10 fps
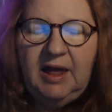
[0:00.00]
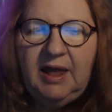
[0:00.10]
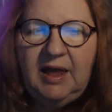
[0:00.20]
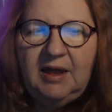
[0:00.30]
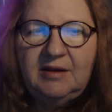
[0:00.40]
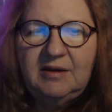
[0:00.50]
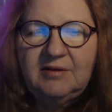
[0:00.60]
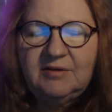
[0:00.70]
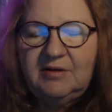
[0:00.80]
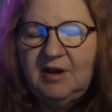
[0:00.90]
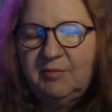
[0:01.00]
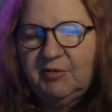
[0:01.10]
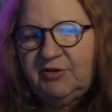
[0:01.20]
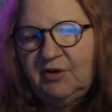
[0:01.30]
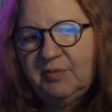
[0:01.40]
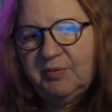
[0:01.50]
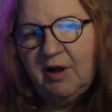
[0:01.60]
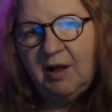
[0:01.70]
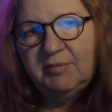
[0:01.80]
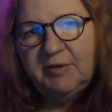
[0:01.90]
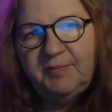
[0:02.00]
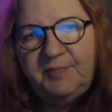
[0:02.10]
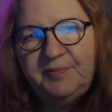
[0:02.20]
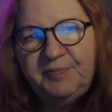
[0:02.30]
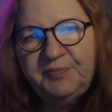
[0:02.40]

And number two problem